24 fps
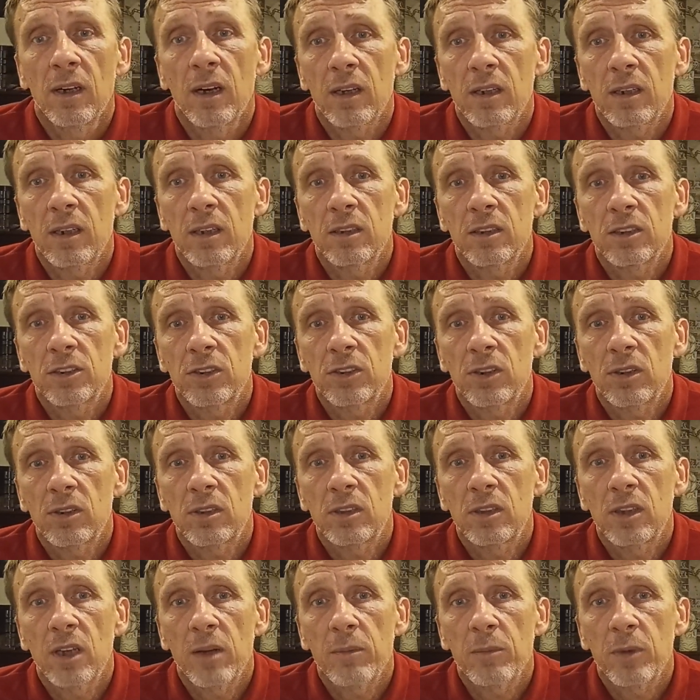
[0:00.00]
I read a
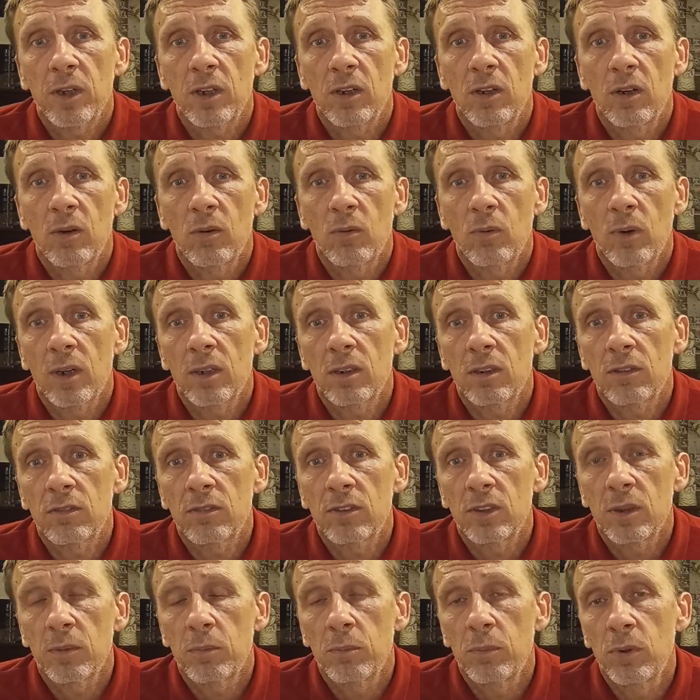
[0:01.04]
short time ago one
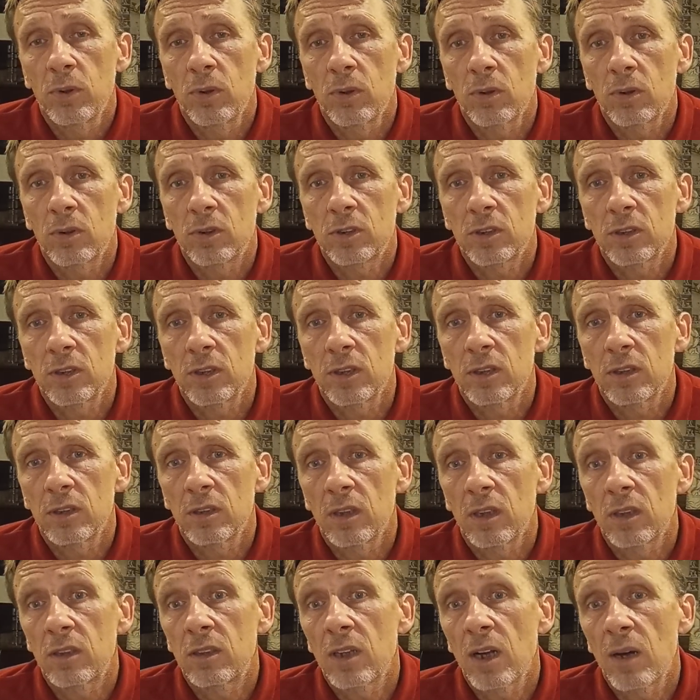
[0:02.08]
of the books
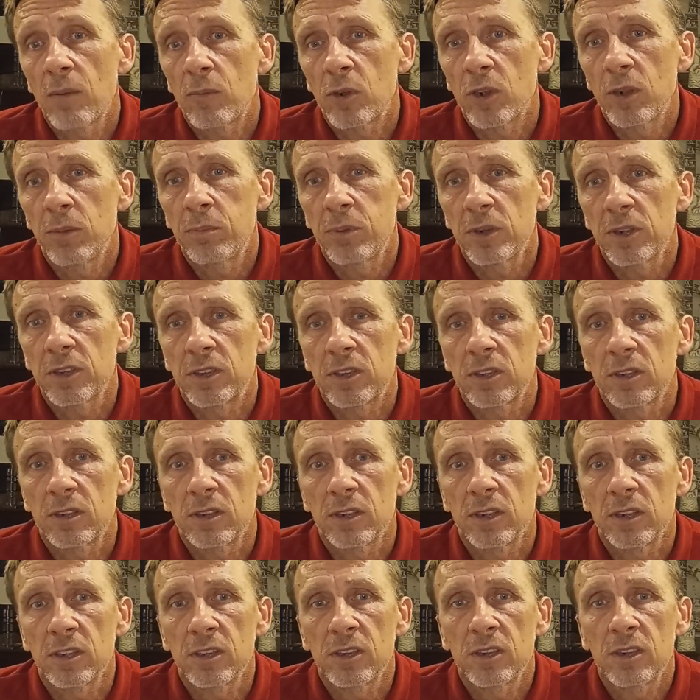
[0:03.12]
in the Tom Ripley
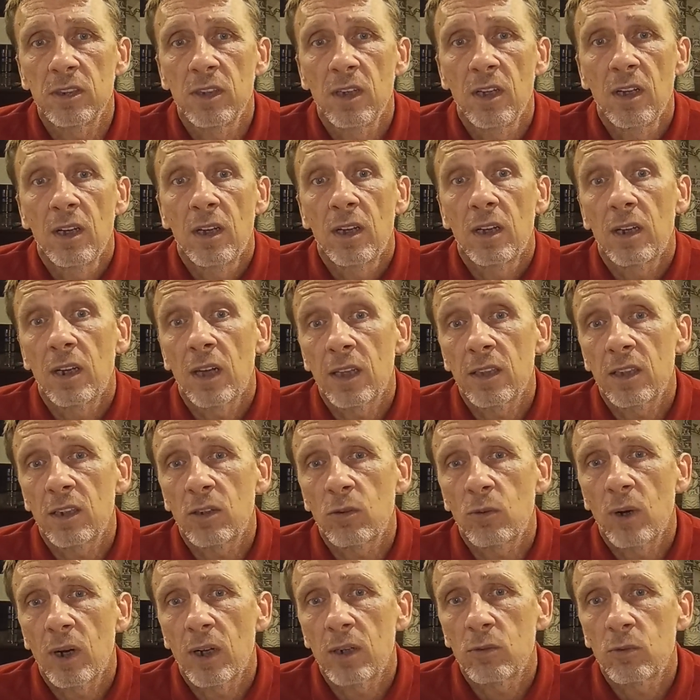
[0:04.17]
series,
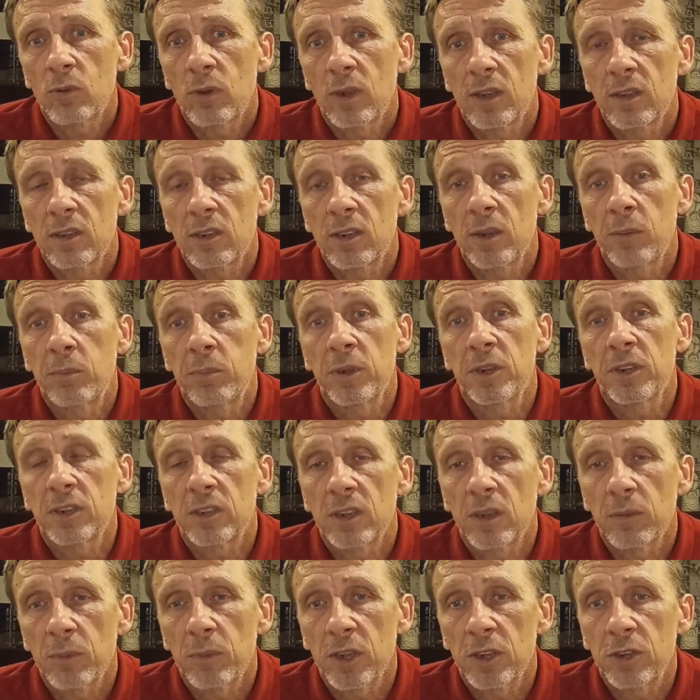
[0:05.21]
another one when Ripley
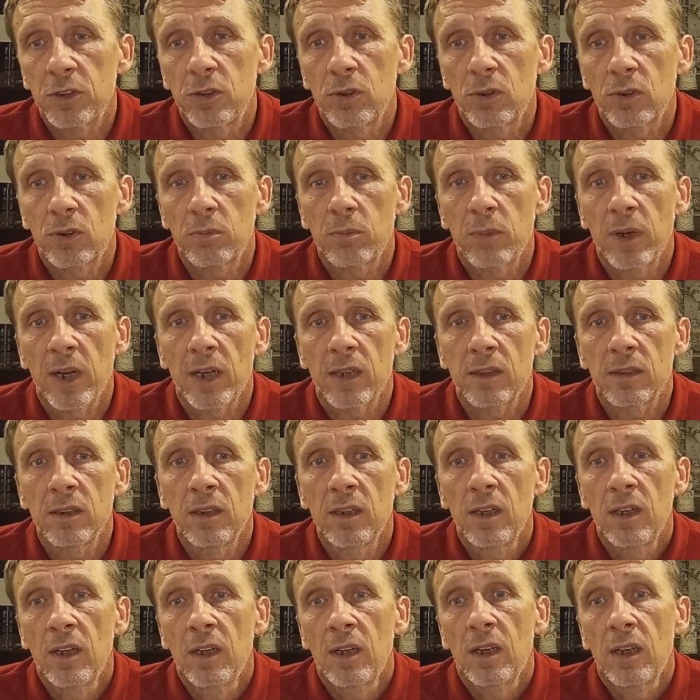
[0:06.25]
is a mature
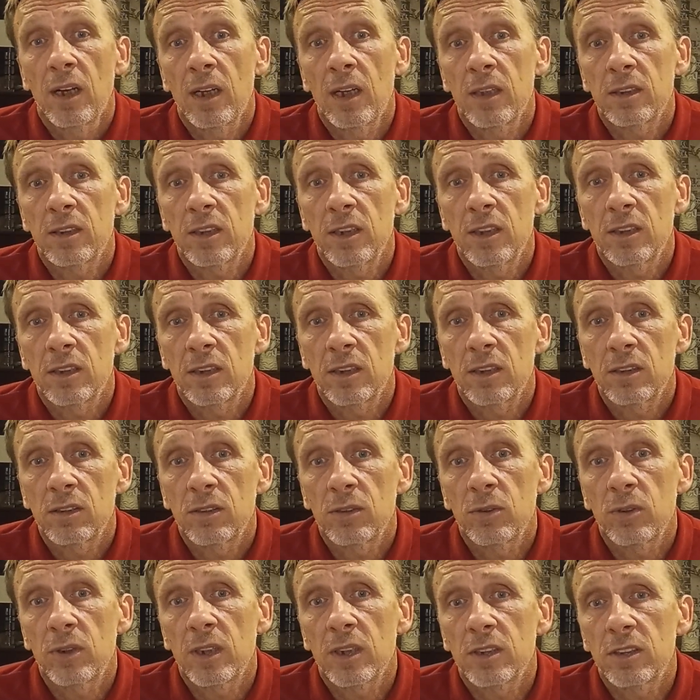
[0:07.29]
man, and in
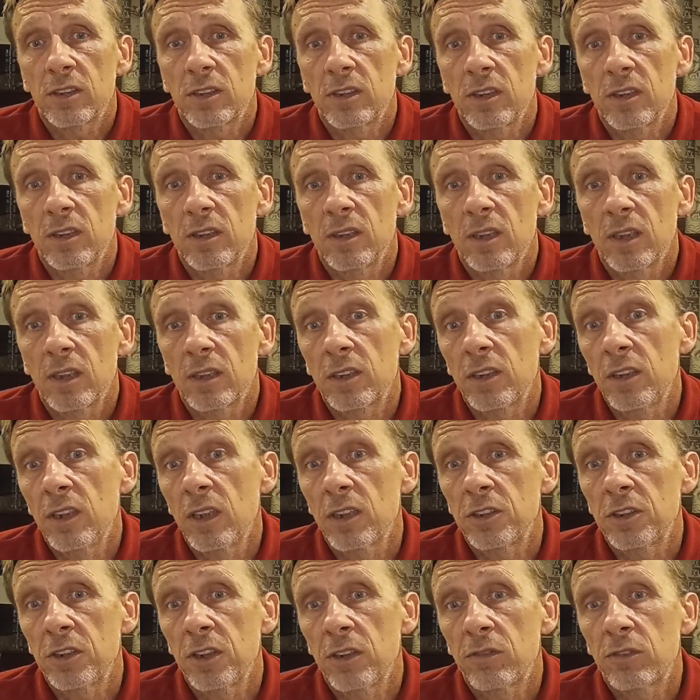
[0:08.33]
it you can see that
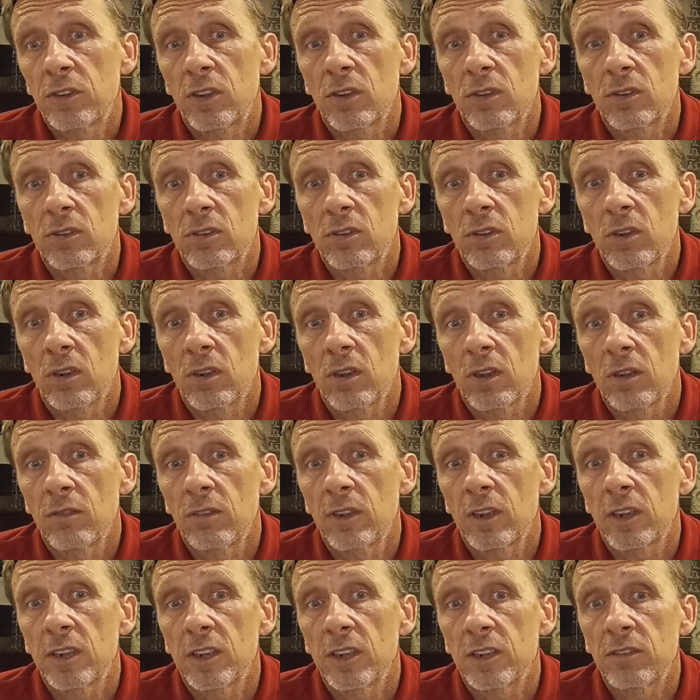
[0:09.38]
he achieved control
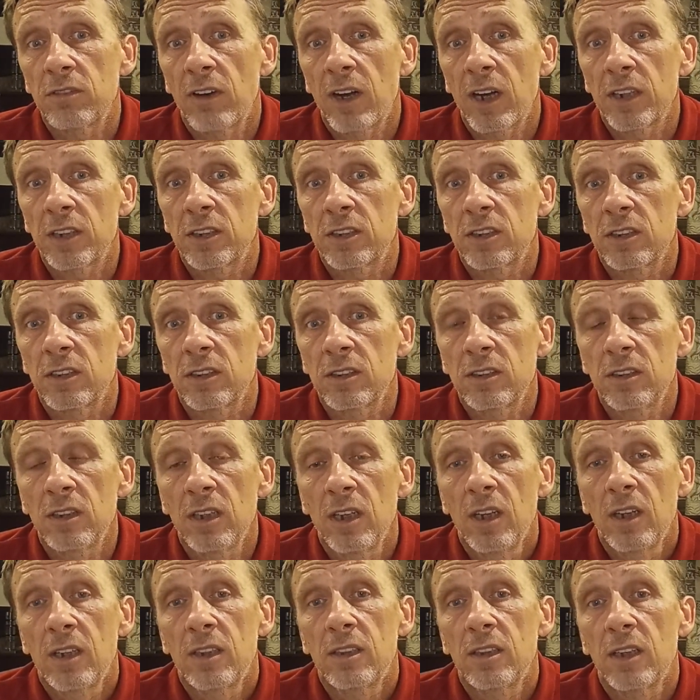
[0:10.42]
over his vices,
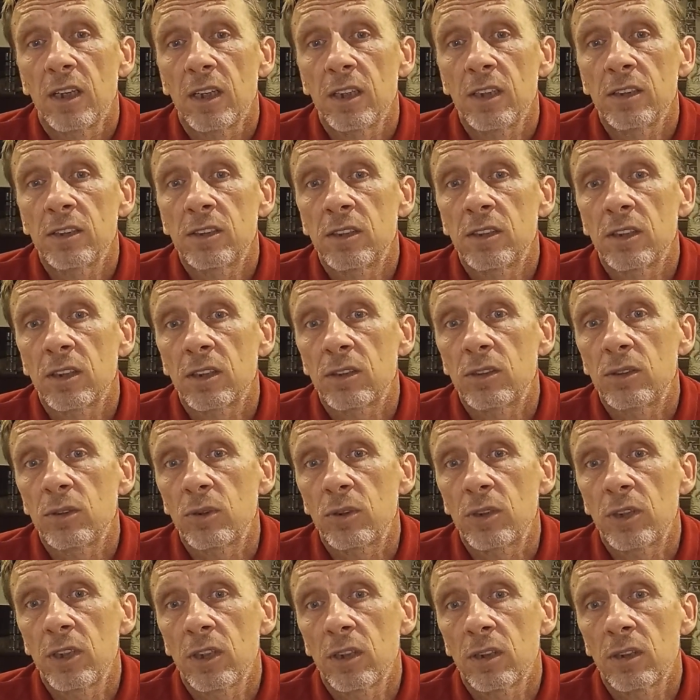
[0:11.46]
the instinct
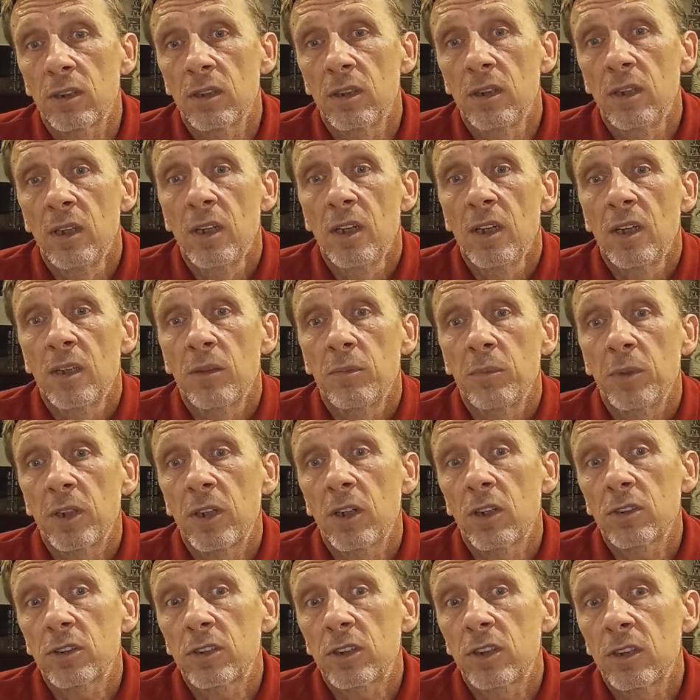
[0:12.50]
to kill,
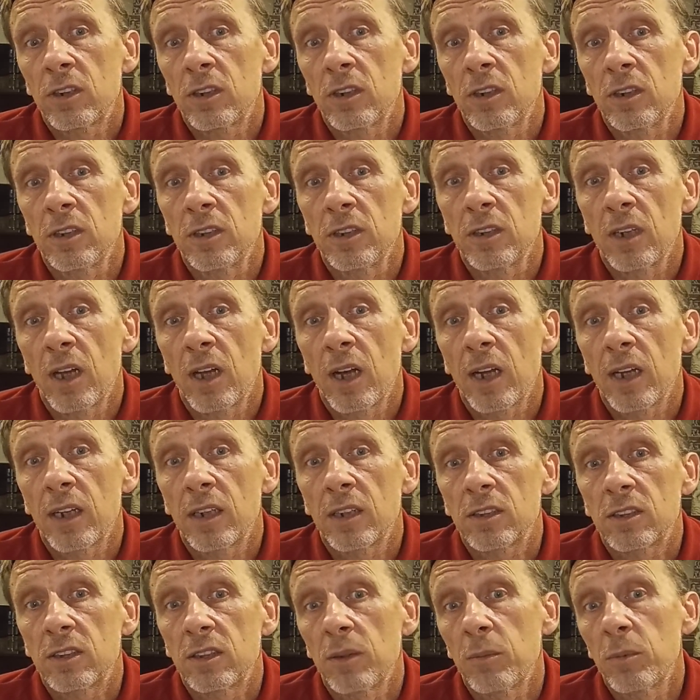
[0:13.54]
because he really
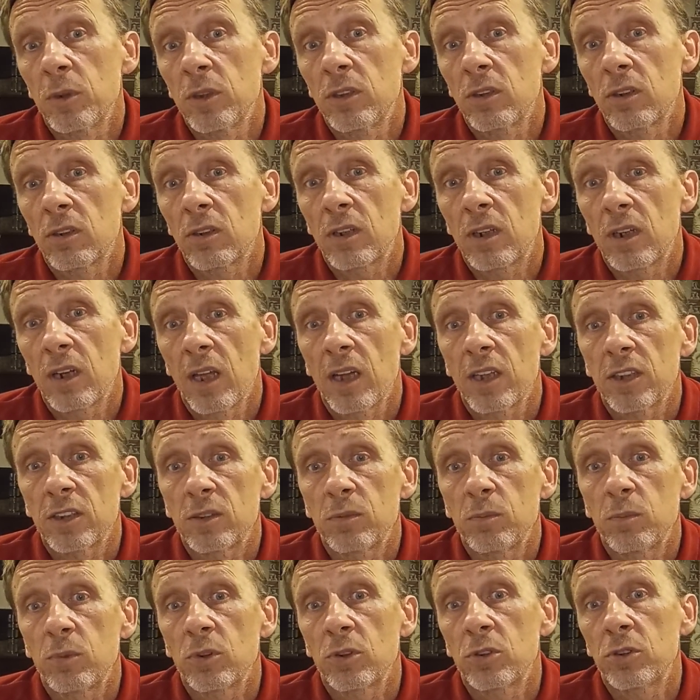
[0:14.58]
likes the middle
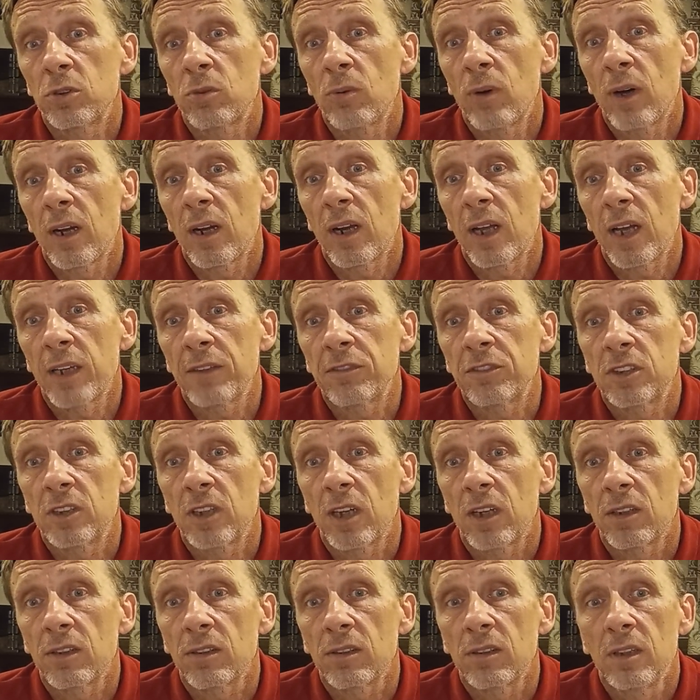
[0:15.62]
class bourgeois
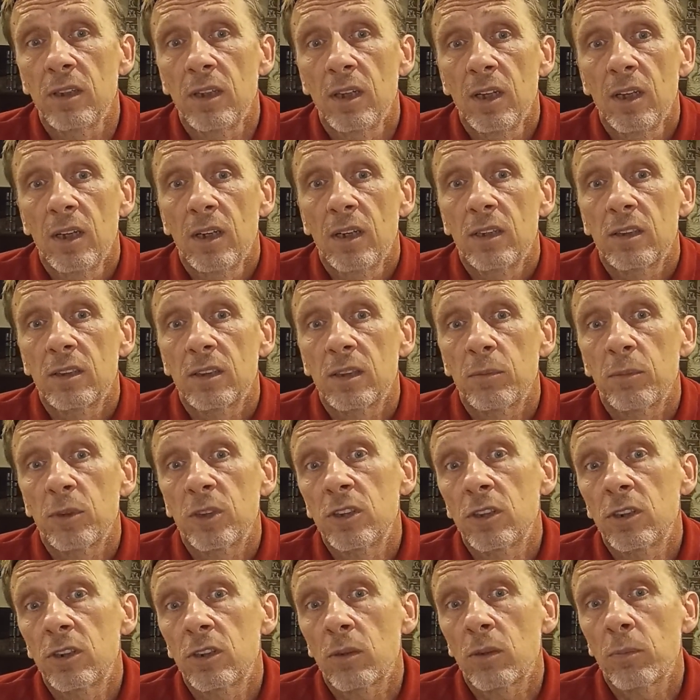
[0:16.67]
lifestyle, the
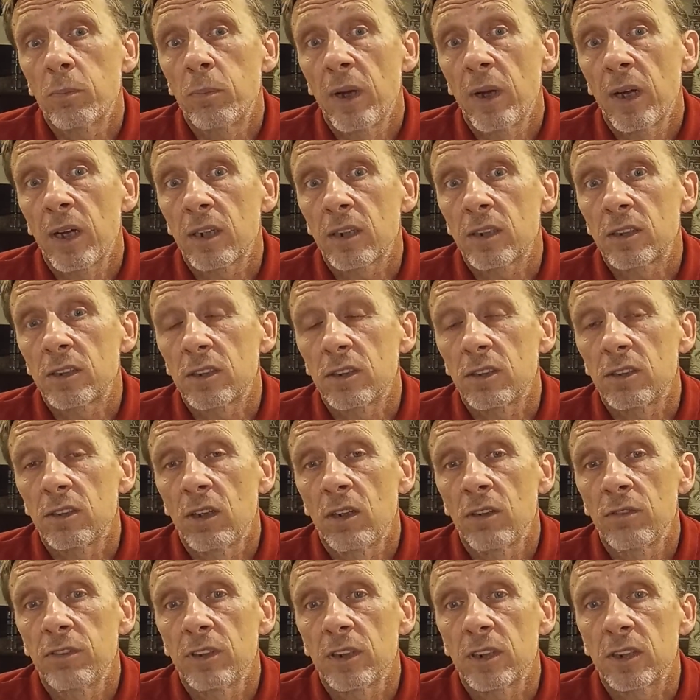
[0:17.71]
material perks it
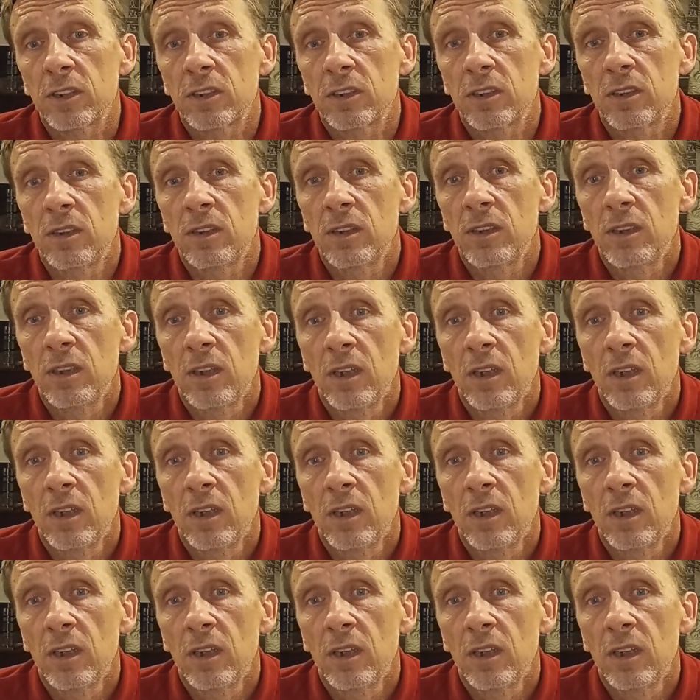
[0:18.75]
offers.